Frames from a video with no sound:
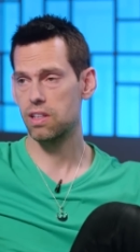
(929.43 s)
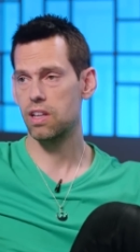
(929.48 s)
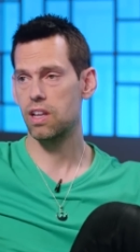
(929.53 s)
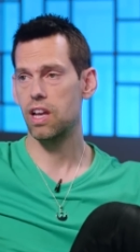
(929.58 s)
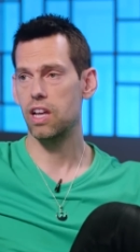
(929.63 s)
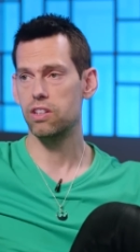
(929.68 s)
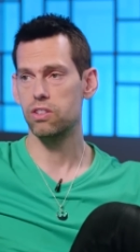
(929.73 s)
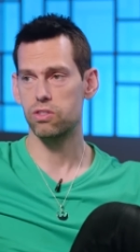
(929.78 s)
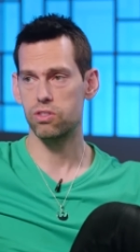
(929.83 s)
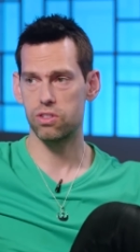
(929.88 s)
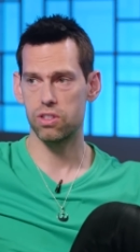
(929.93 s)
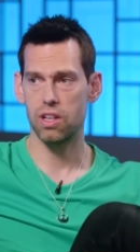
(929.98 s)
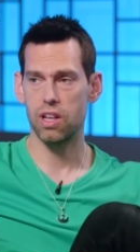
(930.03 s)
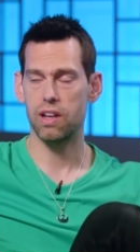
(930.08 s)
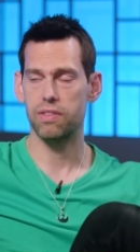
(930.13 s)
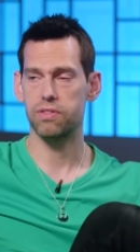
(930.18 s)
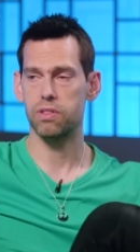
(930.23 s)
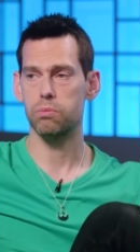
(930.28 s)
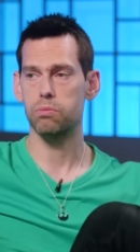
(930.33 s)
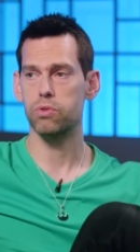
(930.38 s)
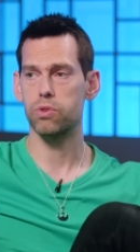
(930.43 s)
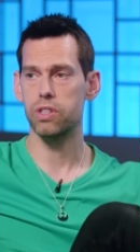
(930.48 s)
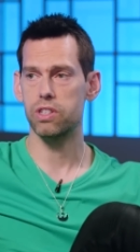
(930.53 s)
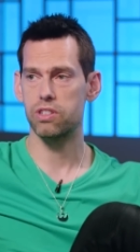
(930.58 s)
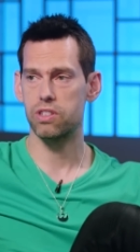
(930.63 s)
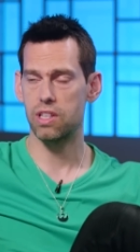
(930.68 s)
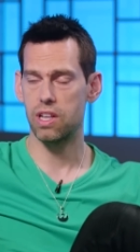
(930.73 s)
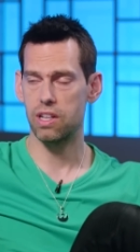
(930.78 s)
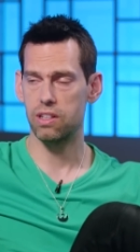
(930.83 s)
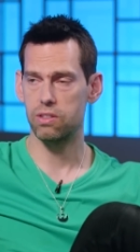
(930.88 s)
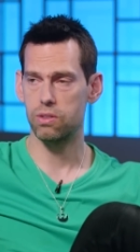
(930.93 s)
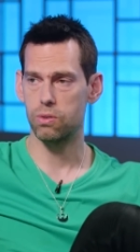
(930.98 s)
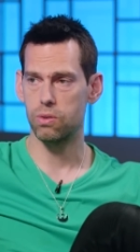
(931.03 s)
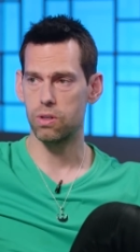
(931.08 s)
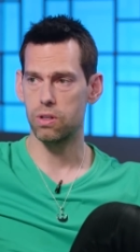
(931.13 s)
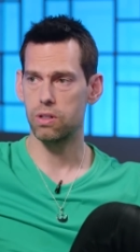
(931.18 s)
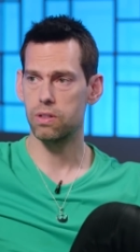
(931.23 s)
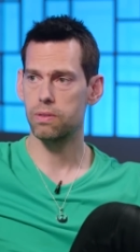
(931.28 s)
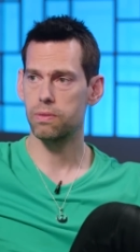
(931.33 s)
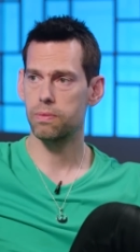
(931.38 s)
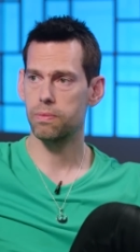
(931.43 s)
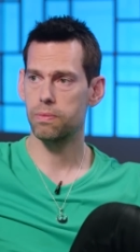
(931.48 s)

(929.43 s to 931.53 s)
and you still have to breach that door.